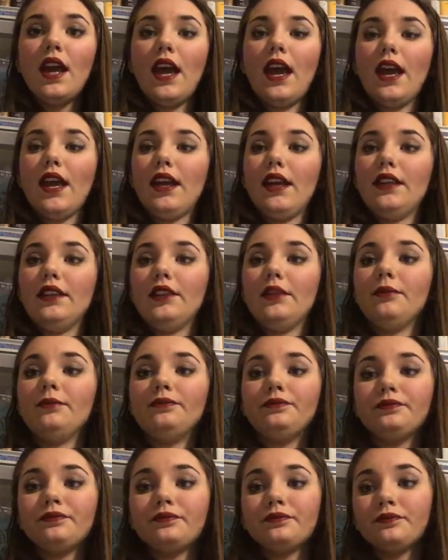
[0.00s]
and
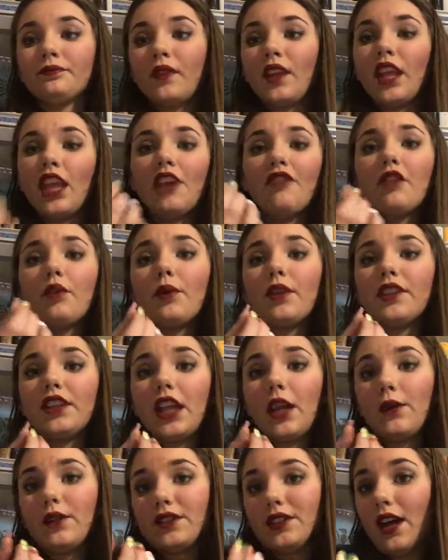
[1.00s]
even when
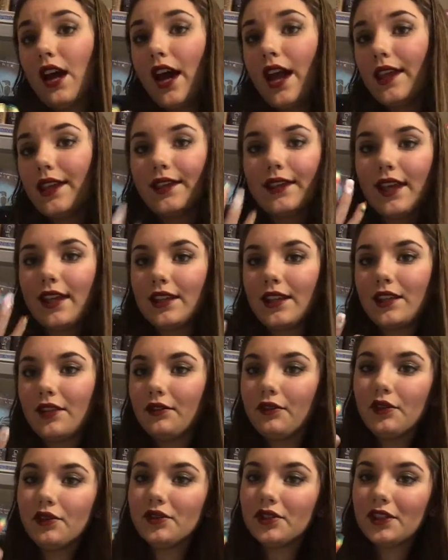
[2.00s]
Day was dying, he had that
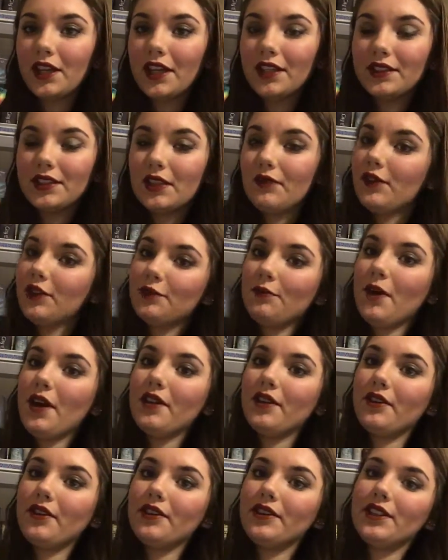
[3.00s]
hallucination of his
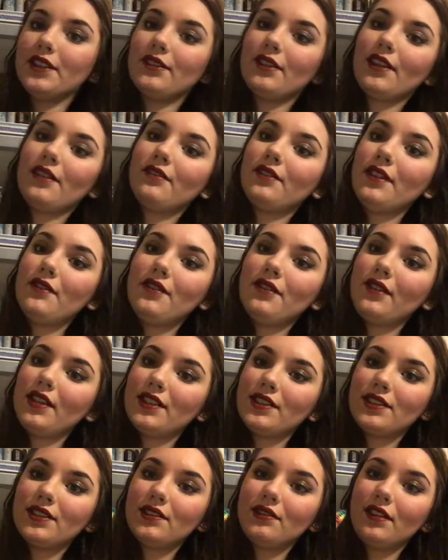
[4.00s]
mother, and she's like, live the
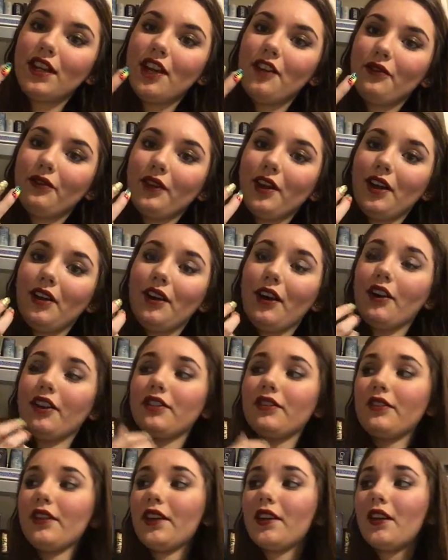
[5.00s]
rest of your life well, I
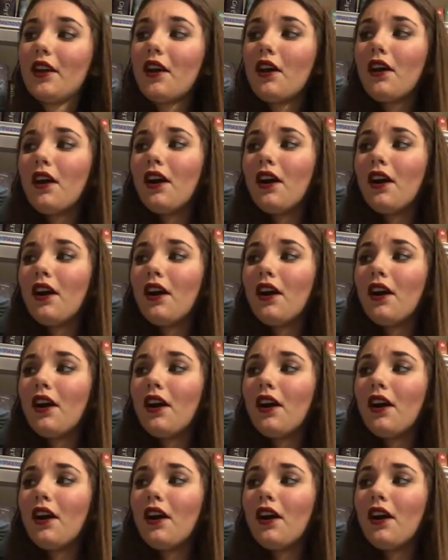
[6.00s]
was like,